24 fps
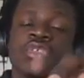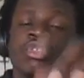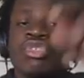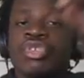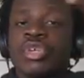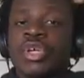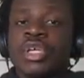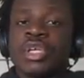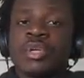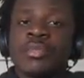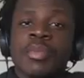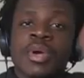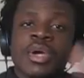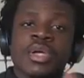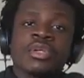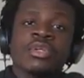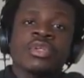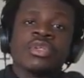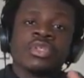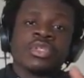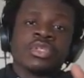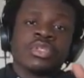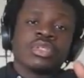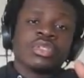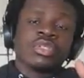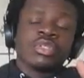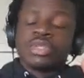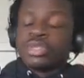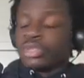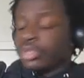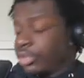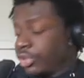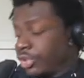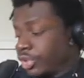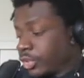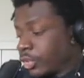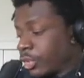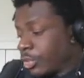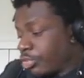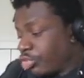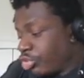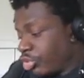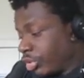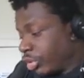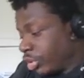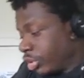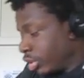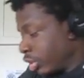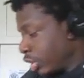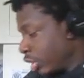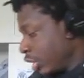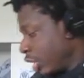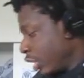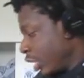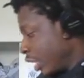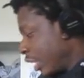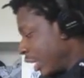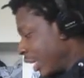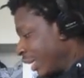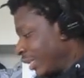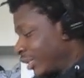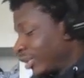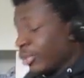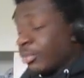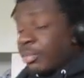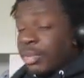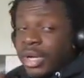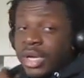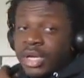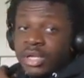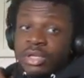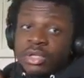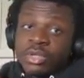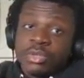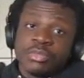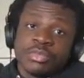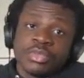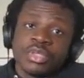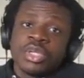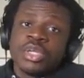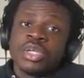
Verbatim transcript: Check him out in the, in the, in the description at the bottom.